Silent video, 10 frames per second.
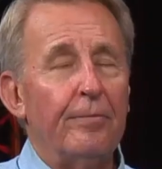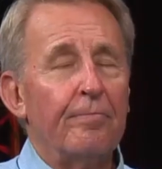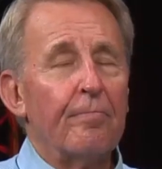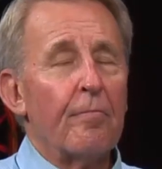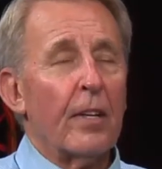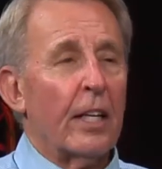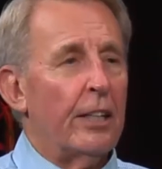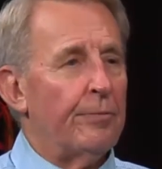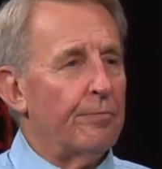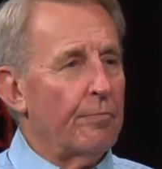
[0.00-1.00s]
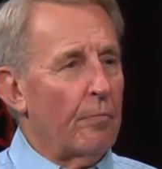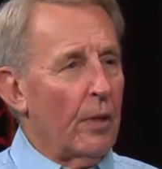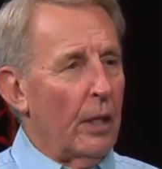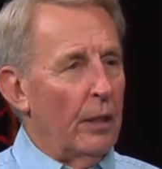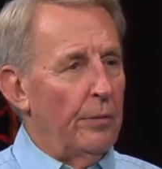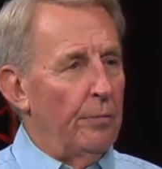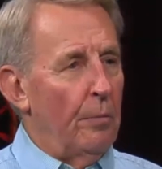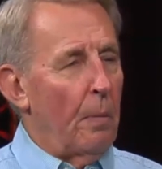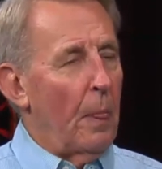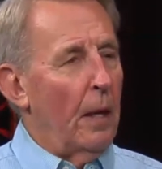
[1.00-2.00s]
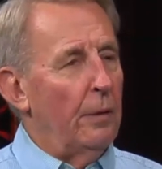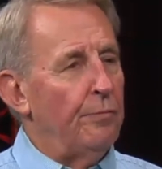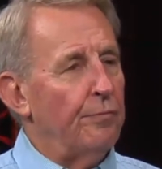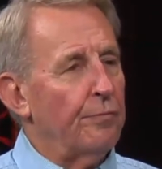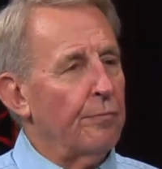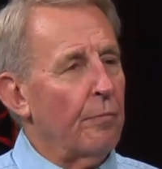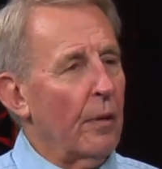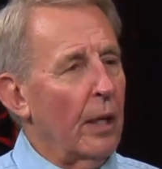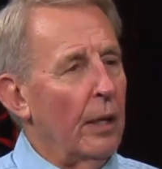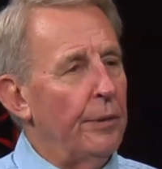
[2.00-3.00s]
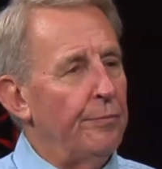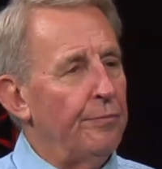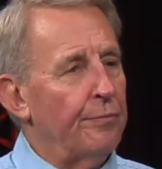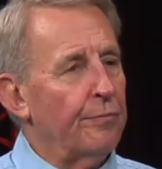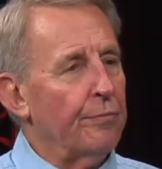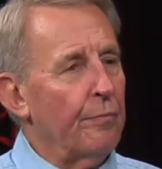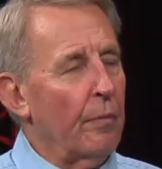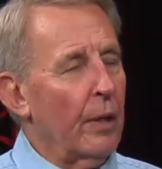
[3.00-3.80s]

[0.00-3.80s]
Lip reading: And the sacrificial system is, of course, what you just referred to.